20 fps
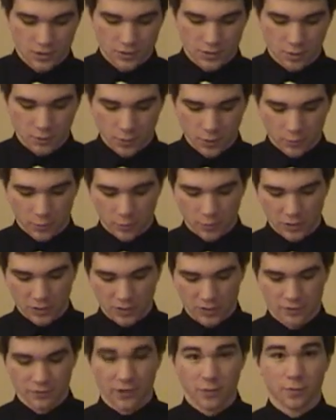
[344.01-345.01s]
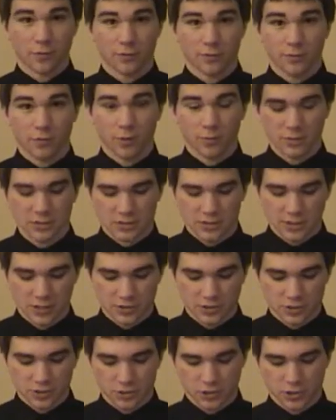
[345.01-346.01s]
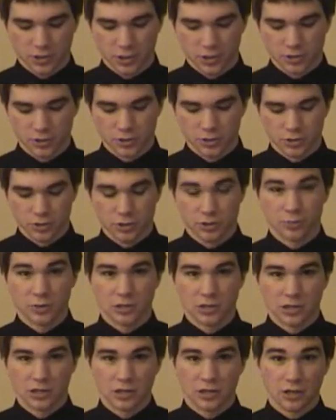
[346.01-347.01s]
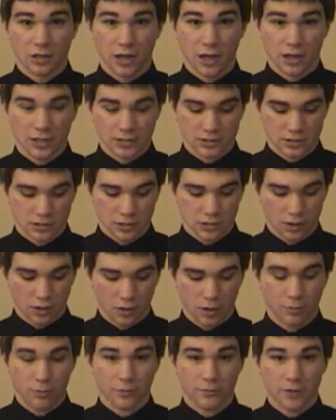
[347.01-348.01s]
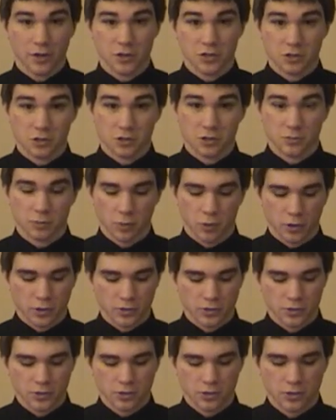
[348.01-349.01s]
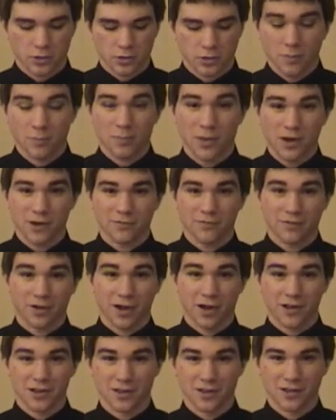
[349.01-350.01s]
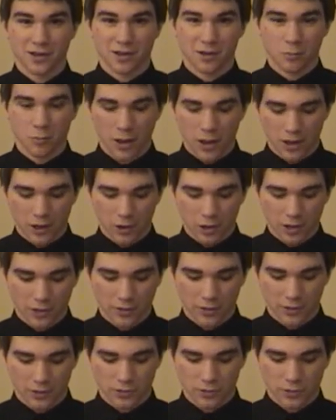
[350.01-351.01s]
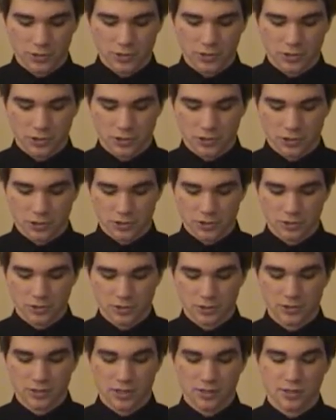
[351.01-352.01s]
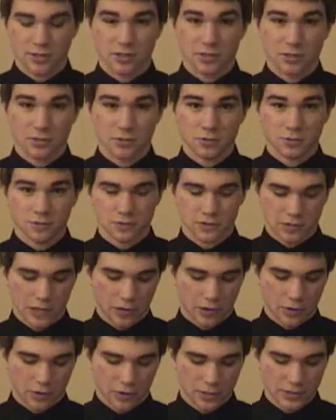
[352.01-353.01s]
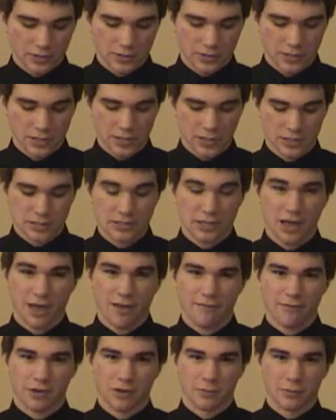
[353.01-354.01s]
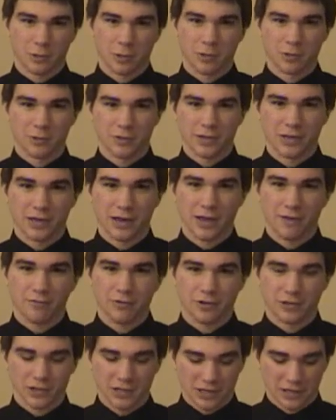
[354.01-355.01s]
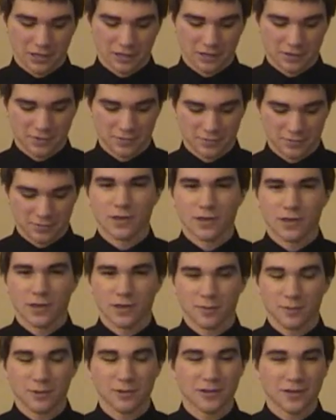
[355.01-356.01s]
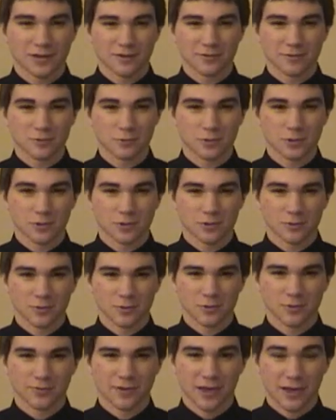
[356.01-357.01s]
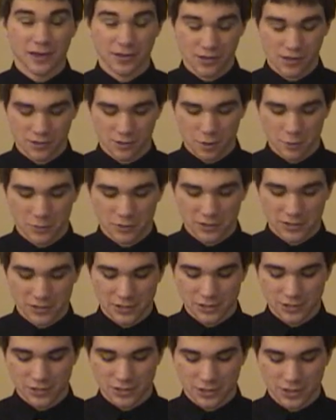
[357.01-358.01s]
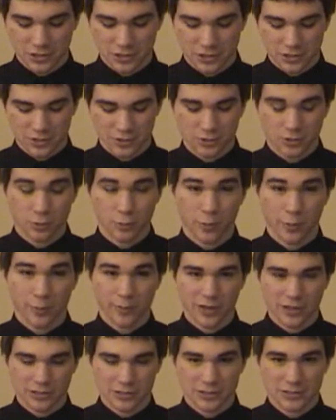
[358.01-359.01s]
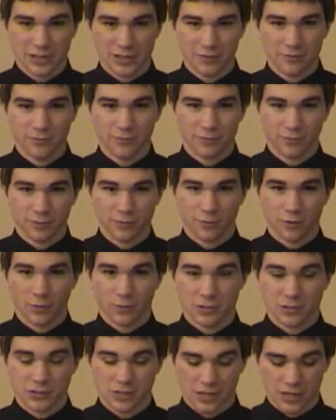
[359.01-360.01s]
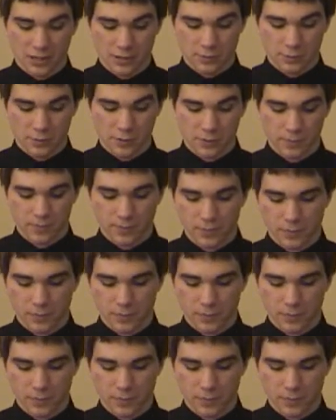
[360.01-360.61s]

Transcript: Some people believe that performance-enhancing drugs should be legalized in all professional sports. Bennett Foddy, a bioethics researcher, says that the use of steroids is inevitable in every league. He believes we should remove anti-doping legislation to permit safe performance enhancement.